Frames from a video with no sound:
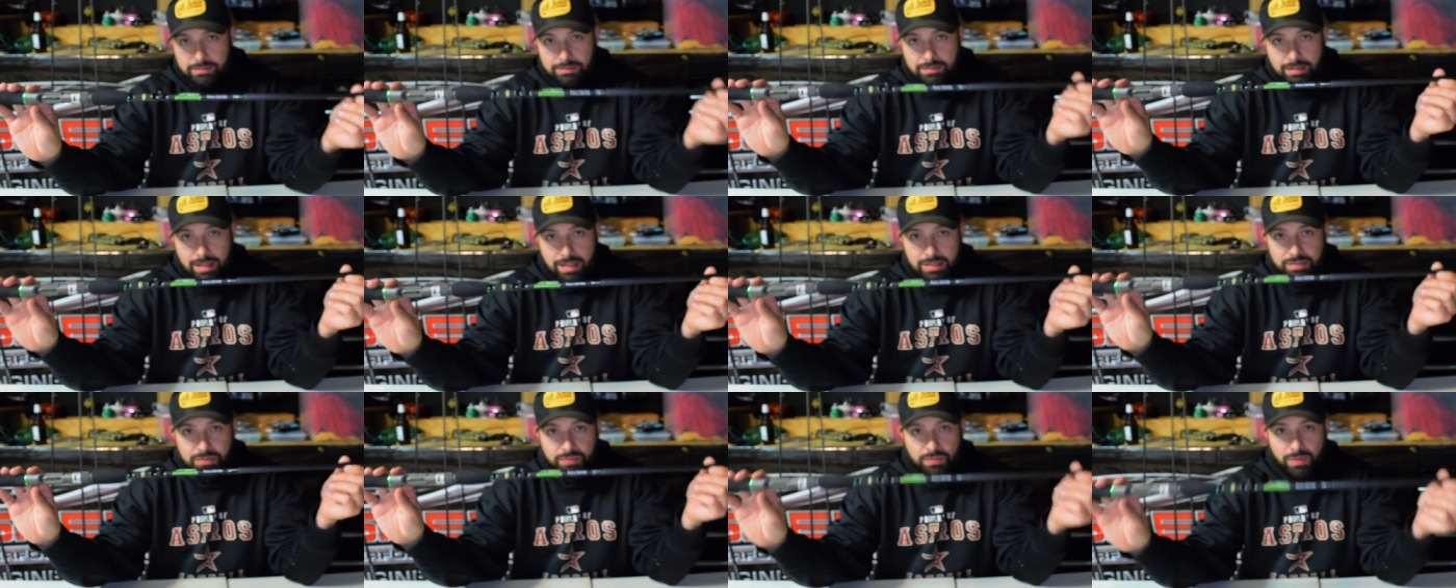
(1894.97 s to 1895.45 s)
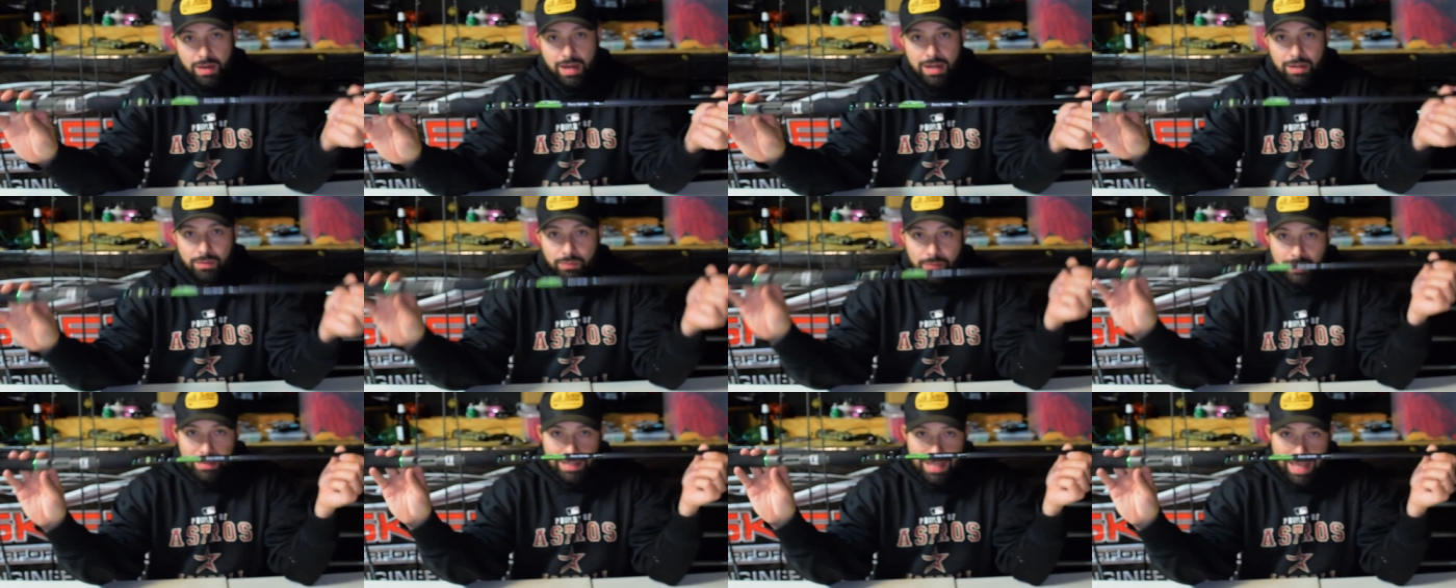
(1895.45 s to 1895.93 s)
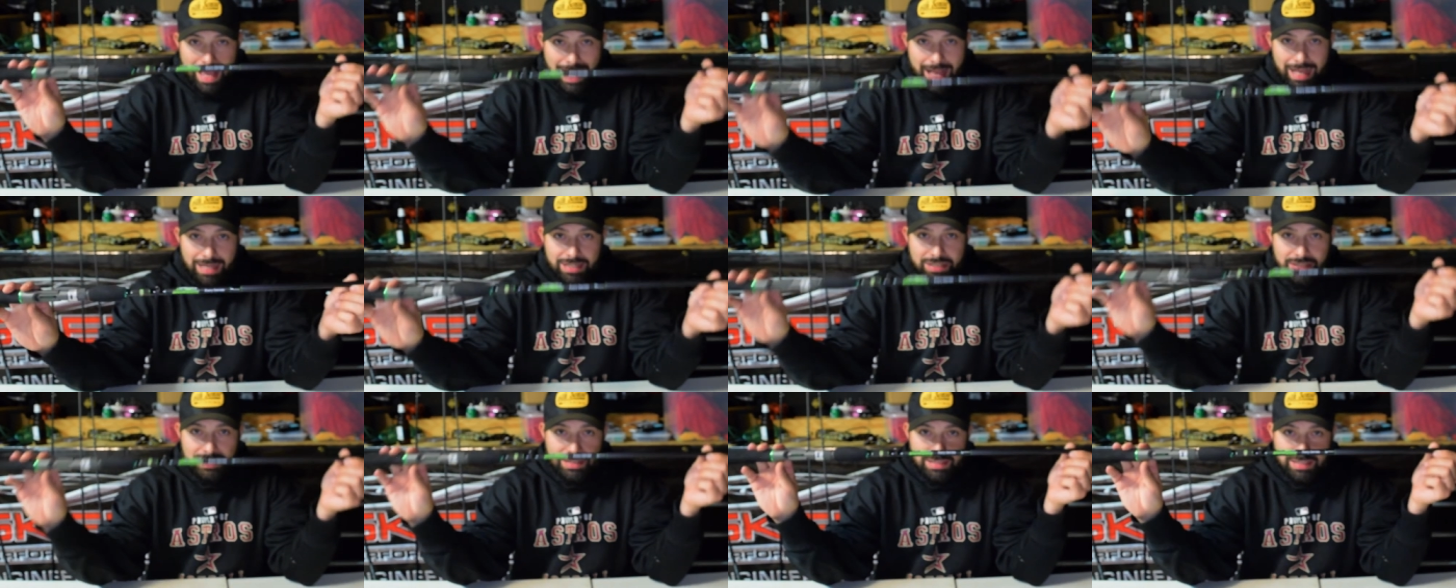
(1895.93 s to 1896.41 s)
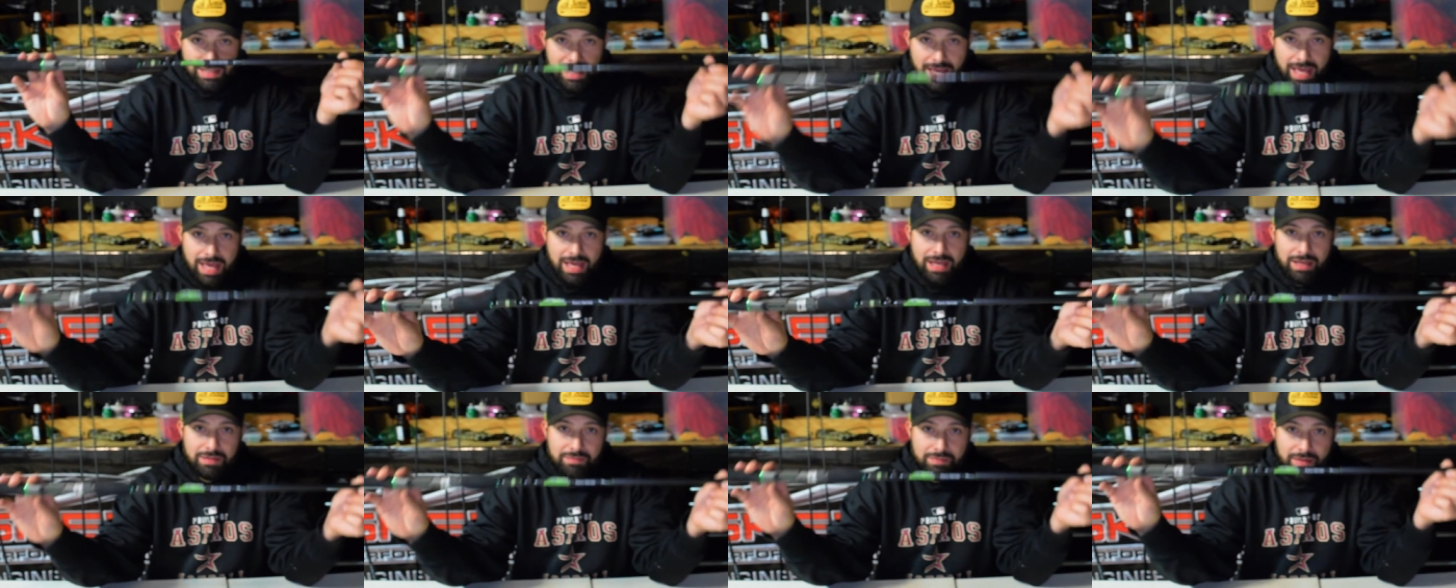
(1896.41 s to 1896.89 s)
That's right, we actually
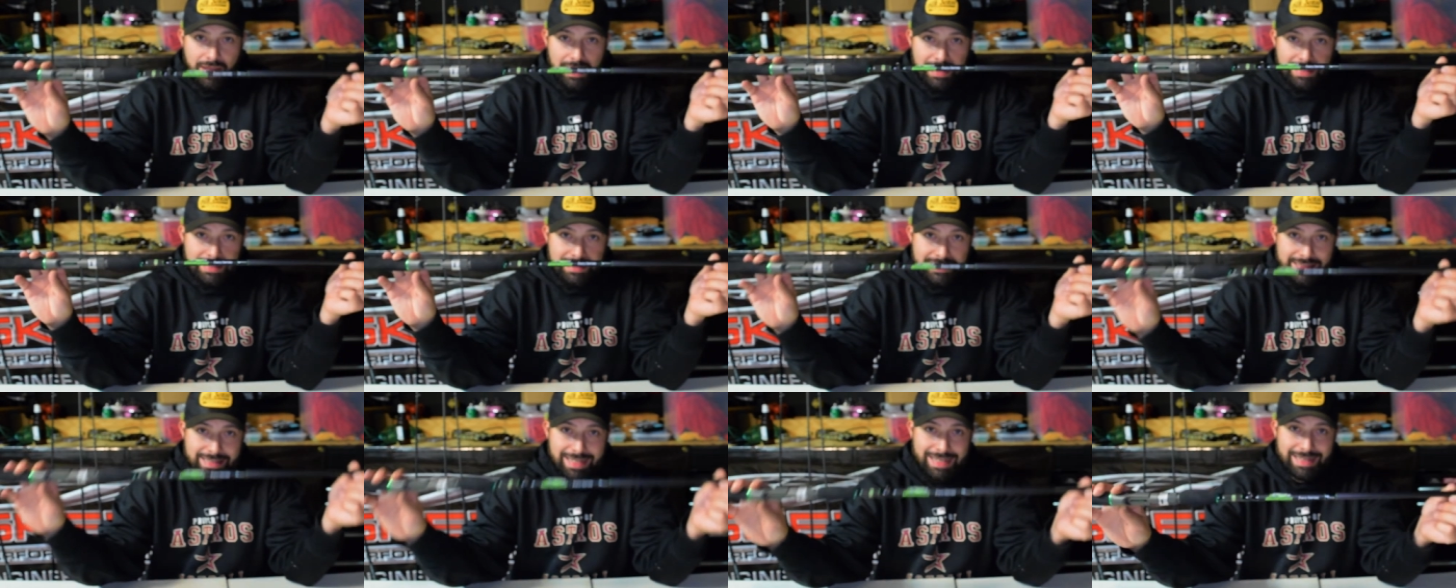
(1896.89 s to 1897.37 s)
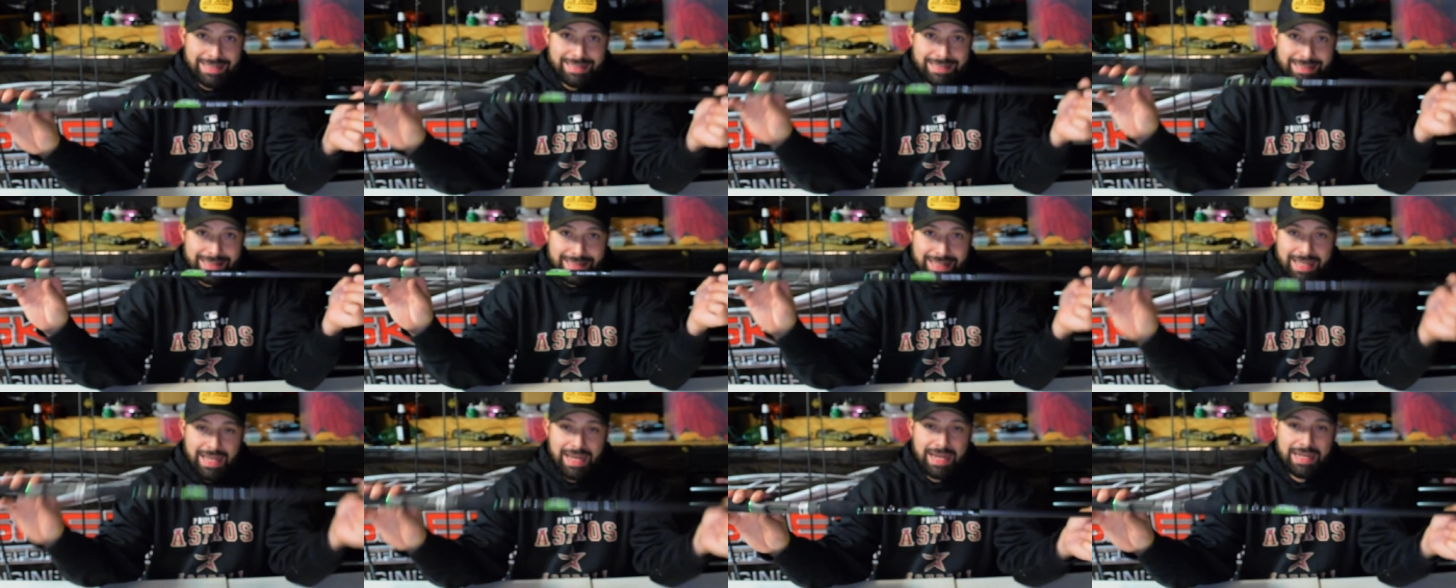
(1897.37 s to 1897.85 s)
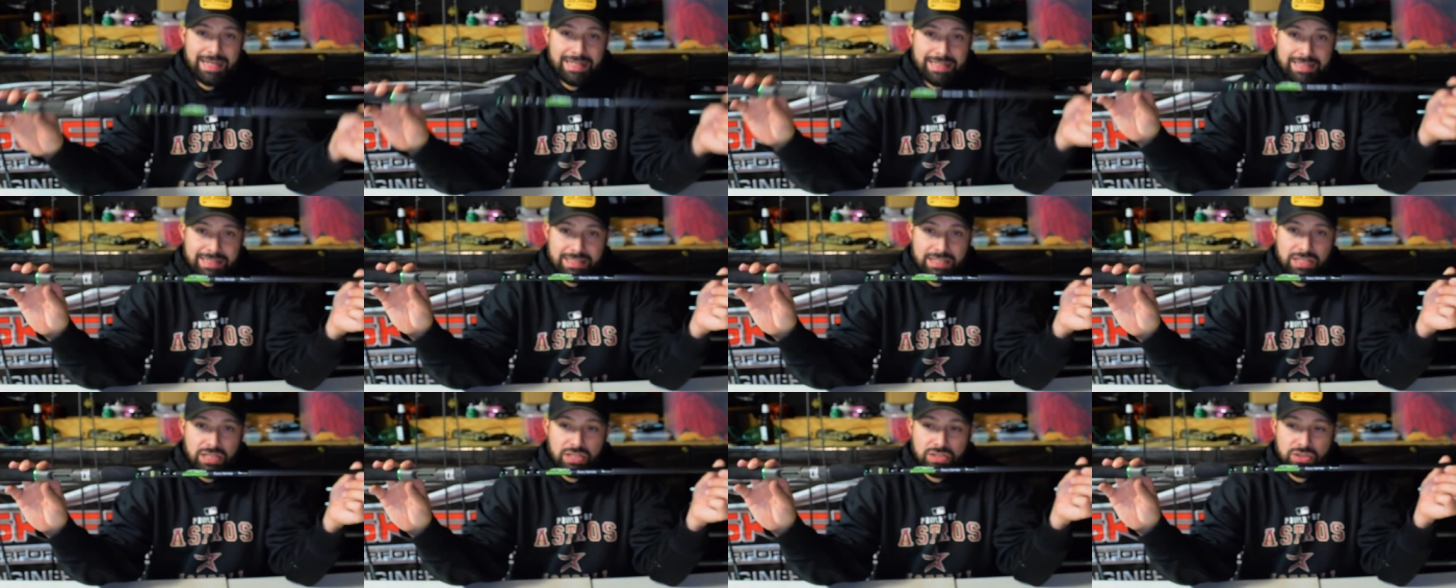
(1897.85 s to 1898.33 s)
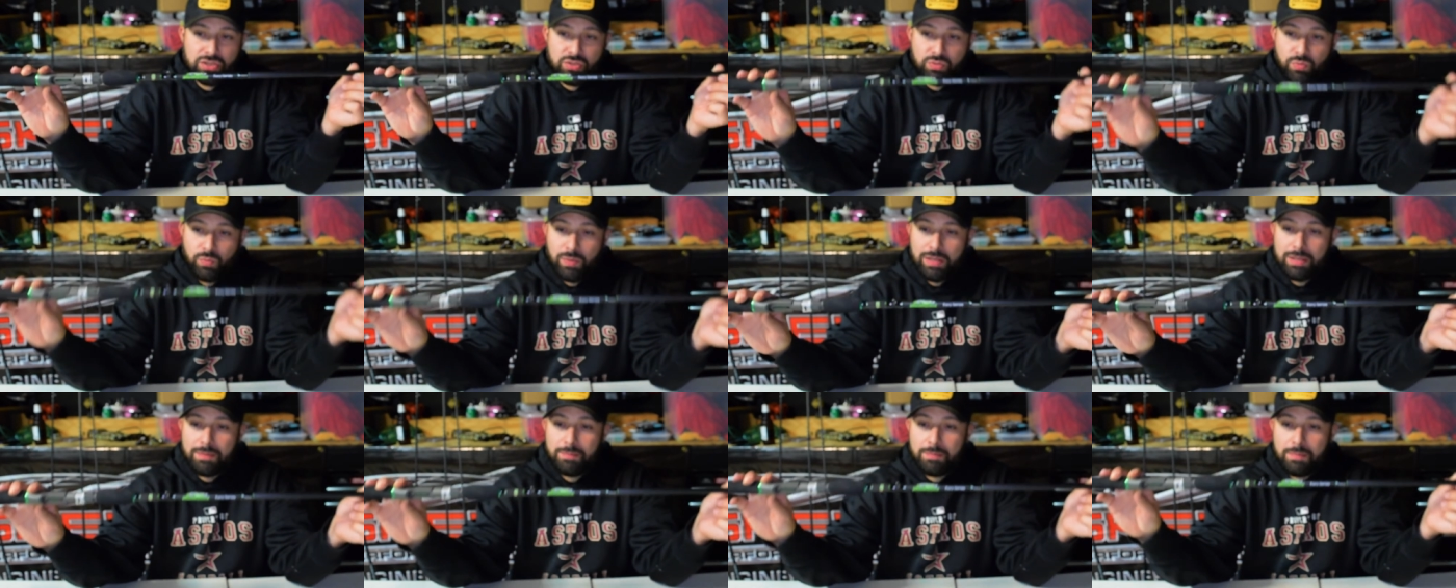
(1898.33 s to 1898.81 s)
have a dedicated
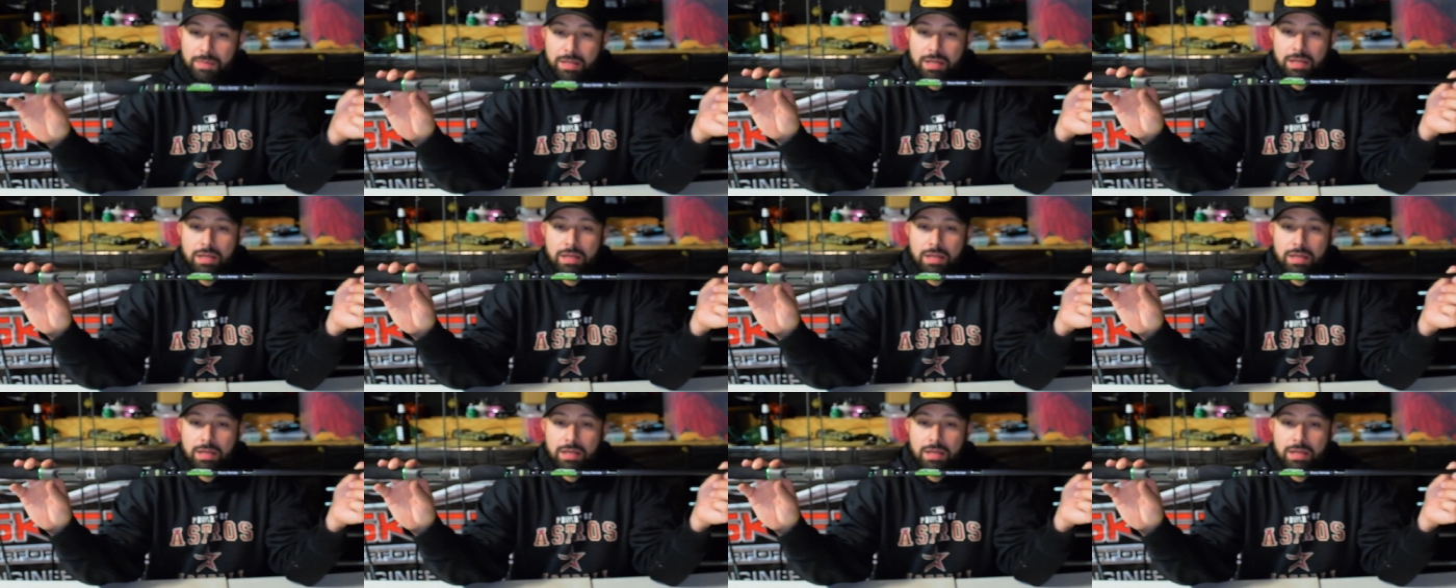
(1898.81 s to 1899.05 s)
swim